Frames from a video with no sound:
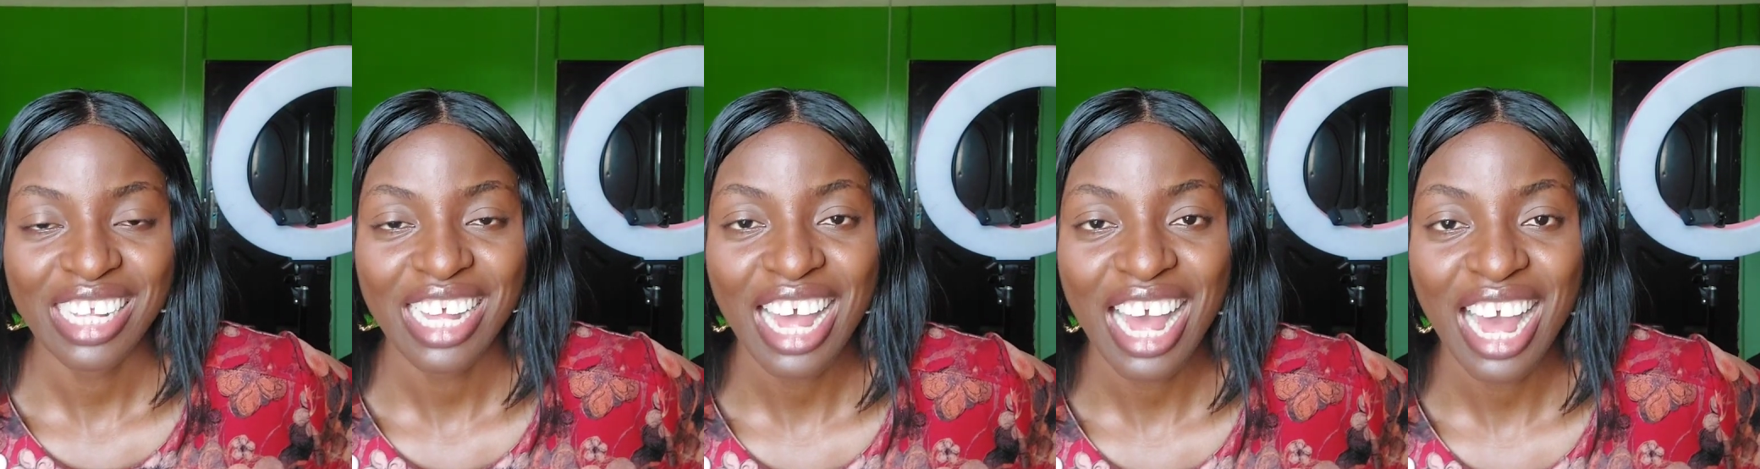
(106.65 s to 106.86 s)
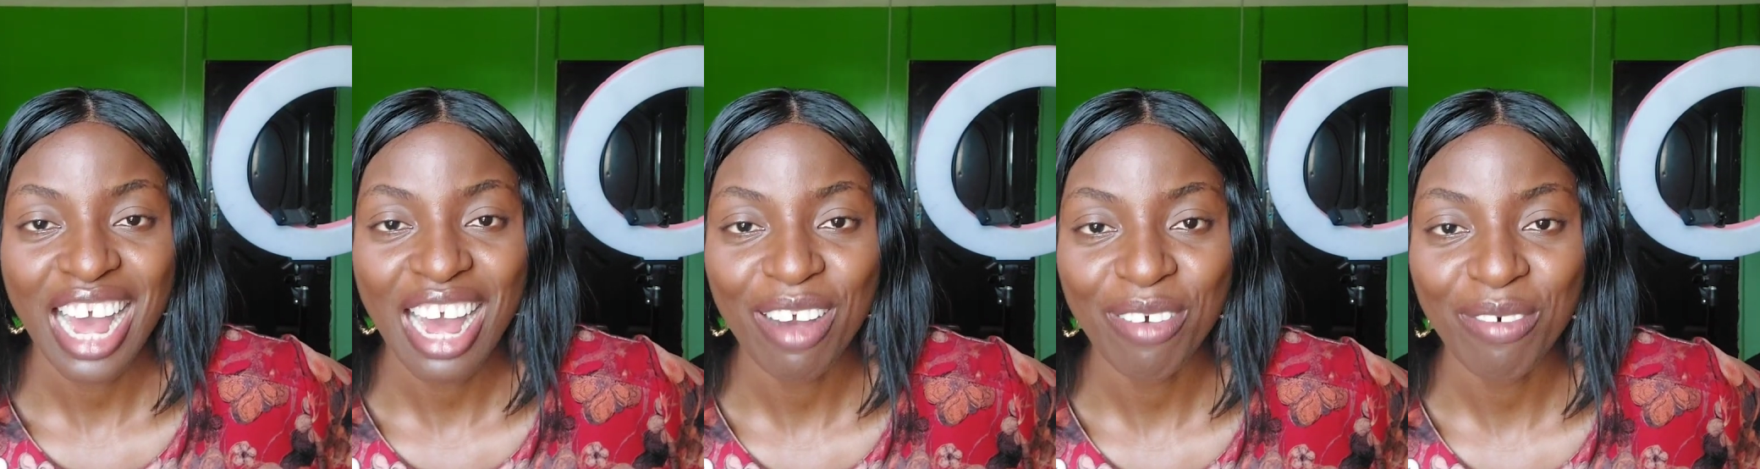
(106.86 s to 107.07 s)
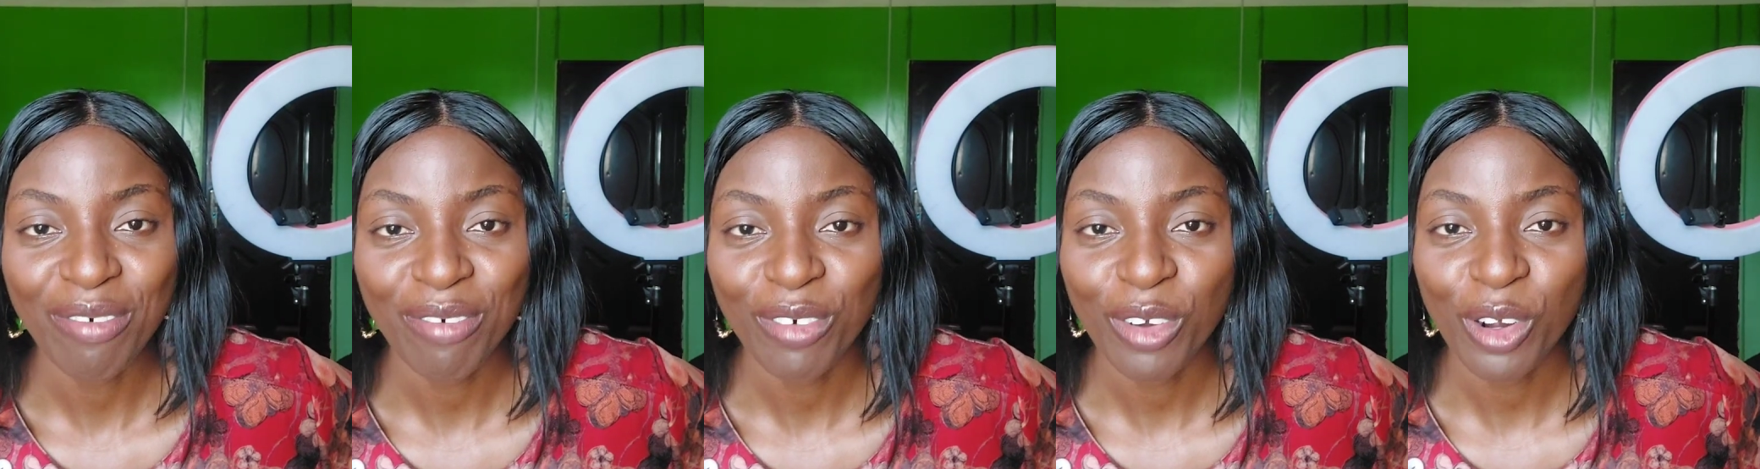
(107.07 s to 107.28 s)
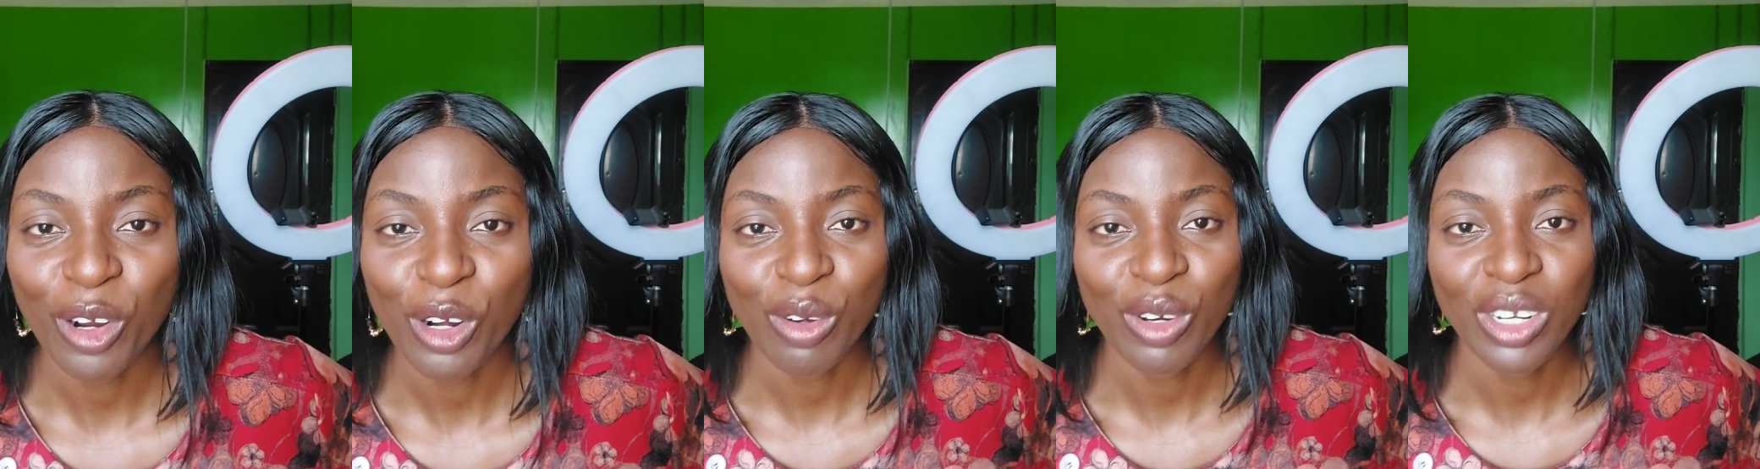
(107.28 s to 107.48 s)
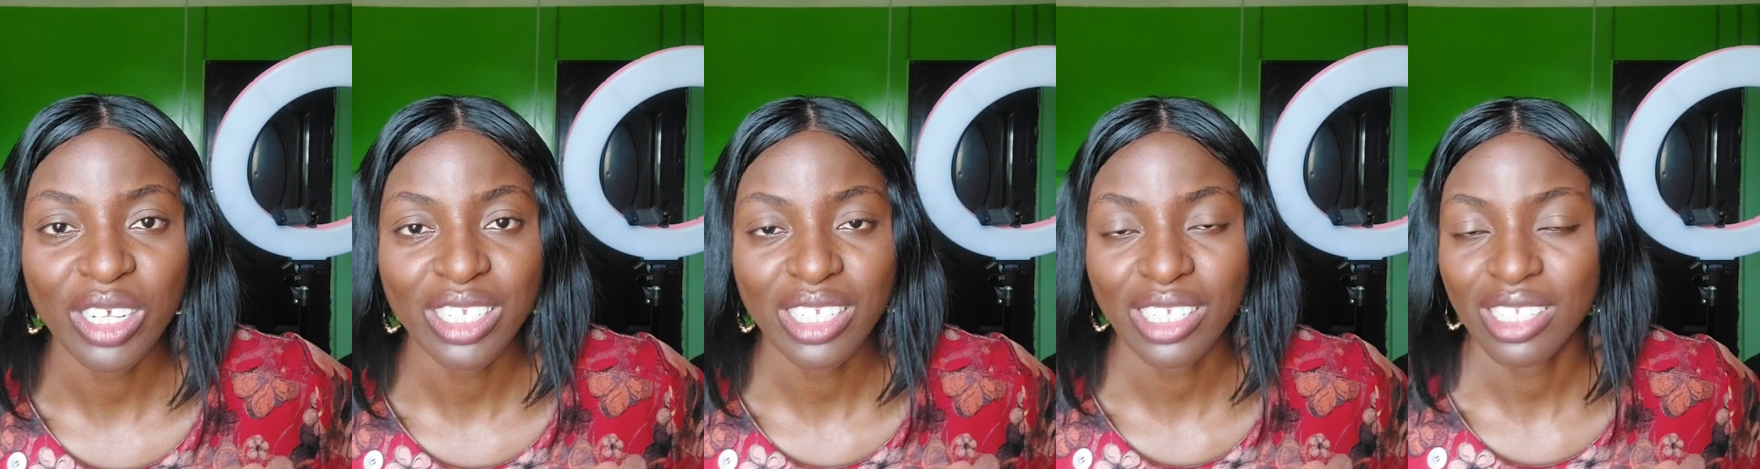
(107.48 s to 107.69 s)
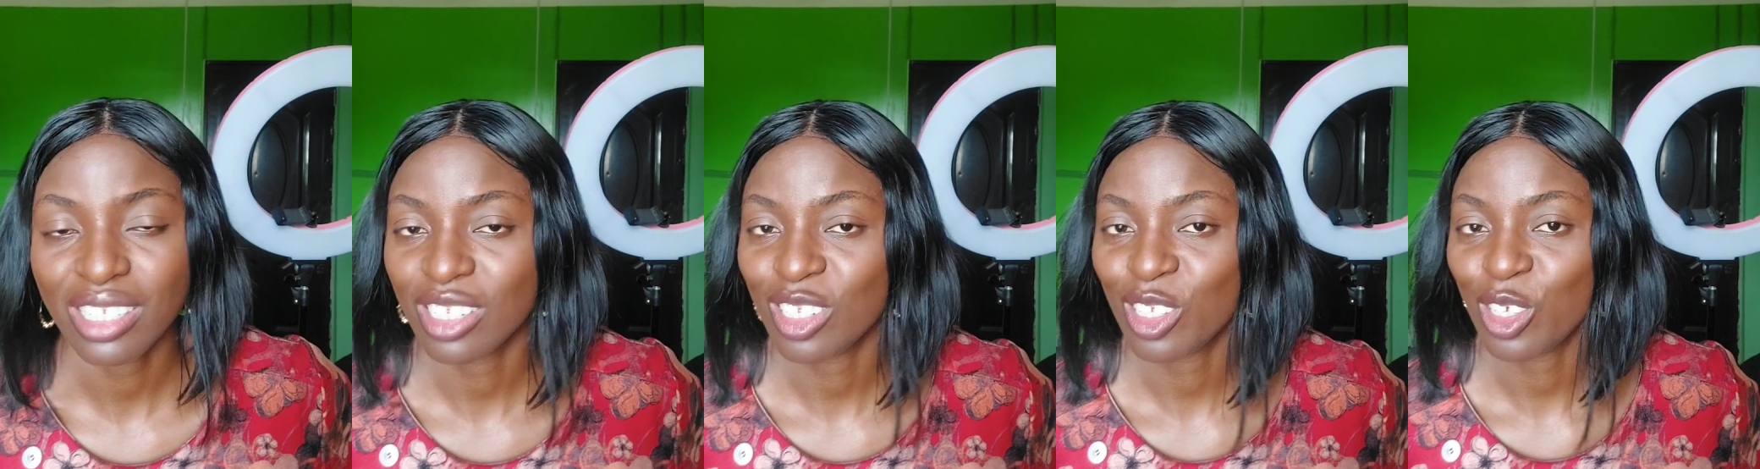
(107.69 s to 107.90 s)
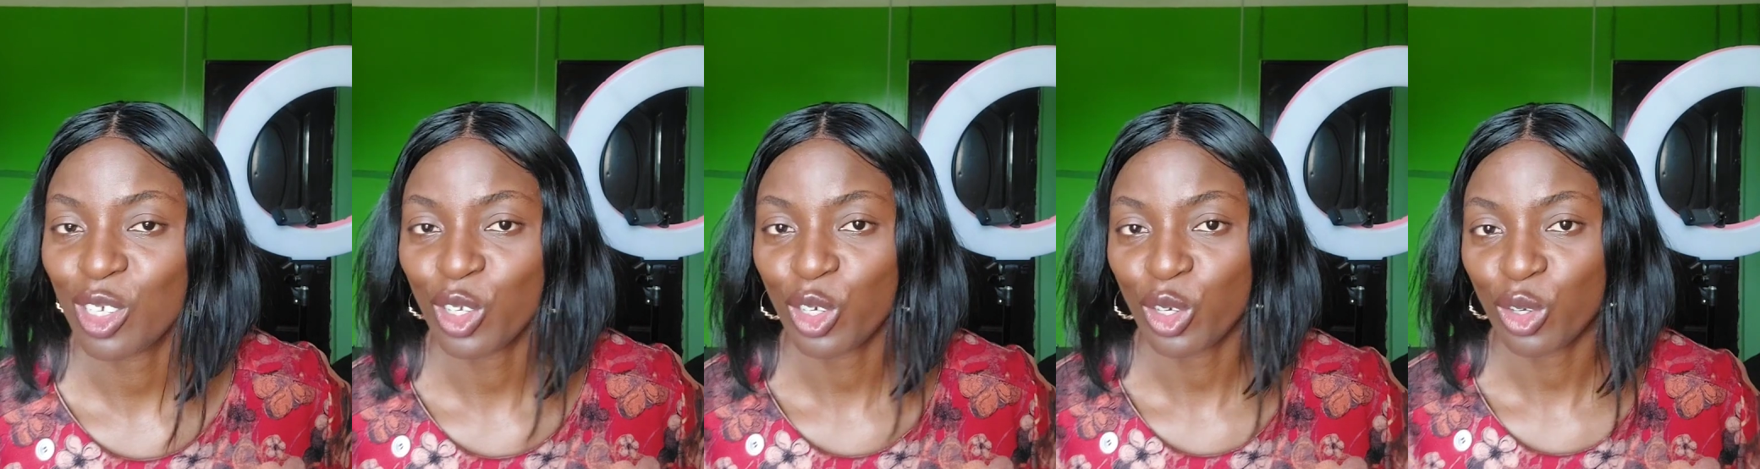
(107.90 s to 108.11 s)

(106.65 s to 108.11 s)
have always,